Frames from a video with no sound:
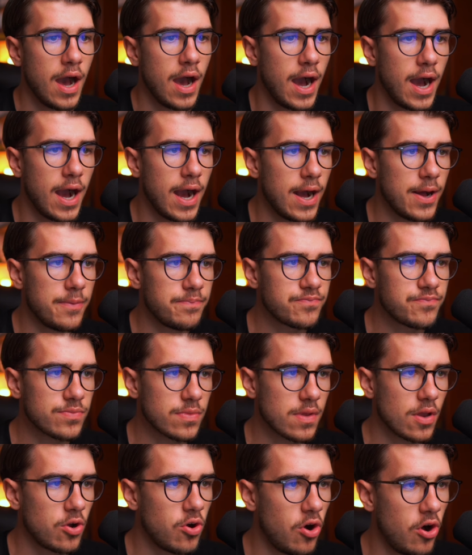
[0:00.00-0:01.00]

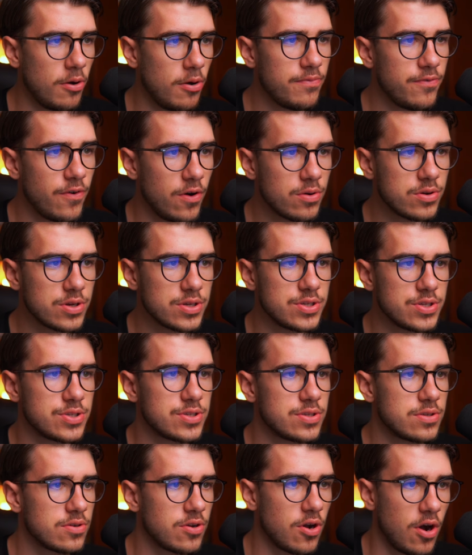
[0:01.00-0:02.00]
Calm,
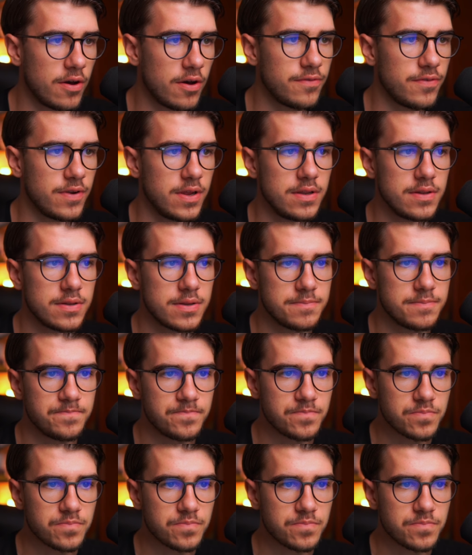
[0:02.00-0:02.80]
focused, confident.